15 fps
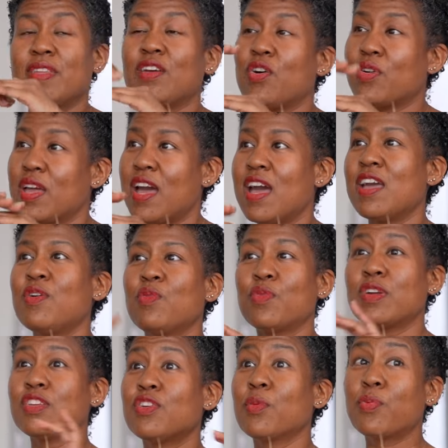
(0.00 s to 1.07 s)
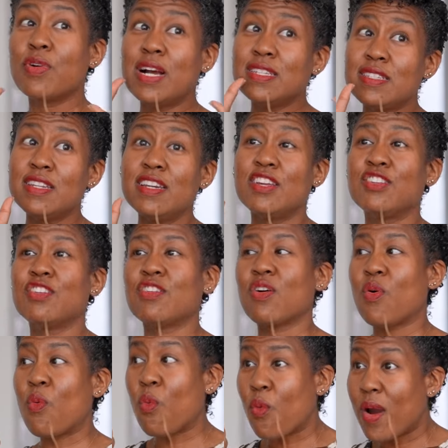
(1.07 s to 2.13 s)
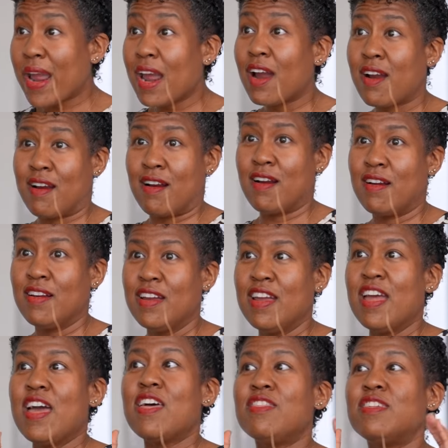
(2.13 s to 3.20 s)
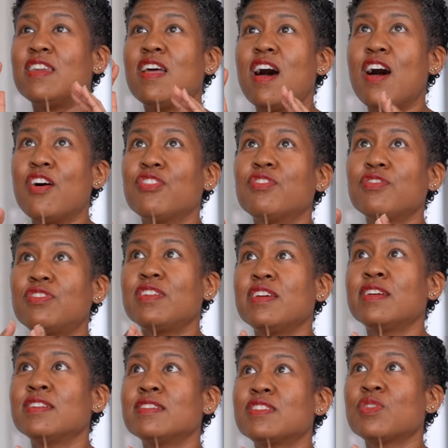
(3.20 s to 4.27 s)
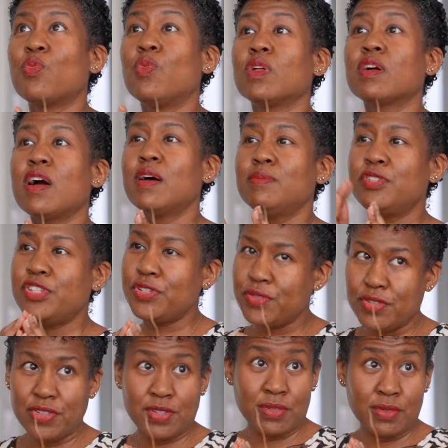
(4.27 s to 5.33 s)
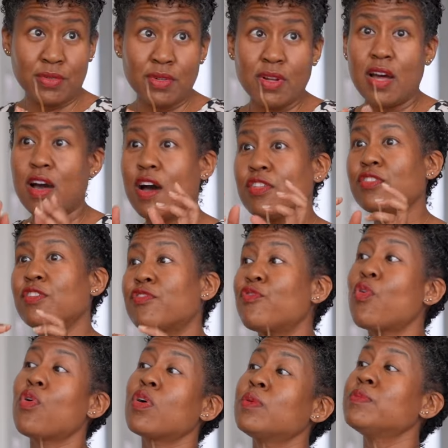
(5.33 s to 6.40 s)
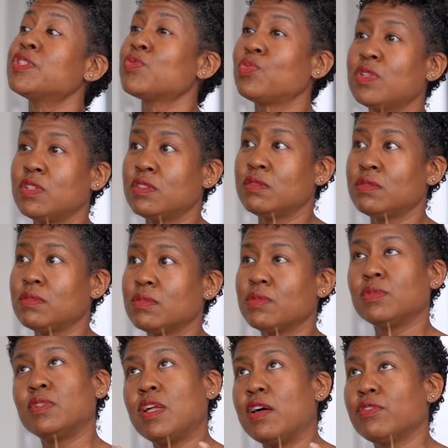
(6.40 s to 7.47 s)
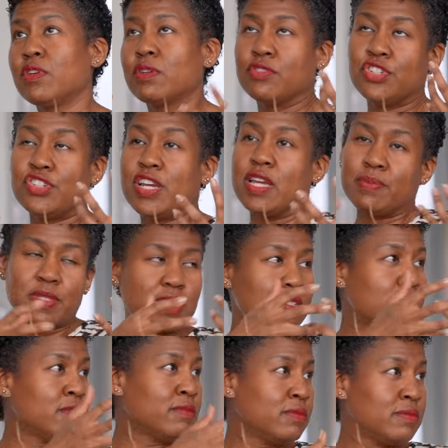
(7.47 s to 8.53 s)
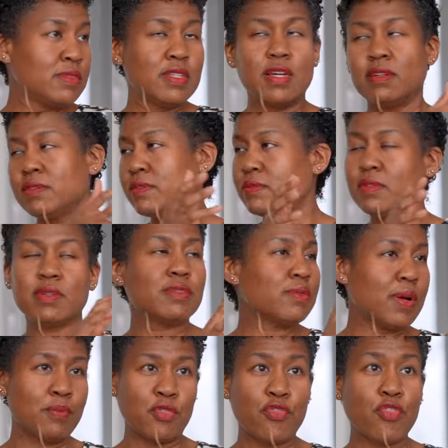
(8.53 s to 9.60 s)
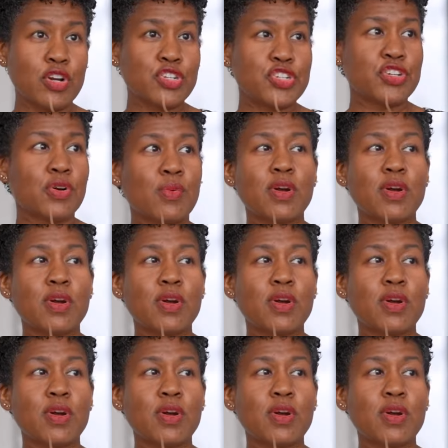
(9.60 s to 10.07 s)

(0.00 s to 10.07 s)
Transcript: okay? When you're present and you're aware, then other things will come to you, other forms will, will other shapes and uh, I'm referring to your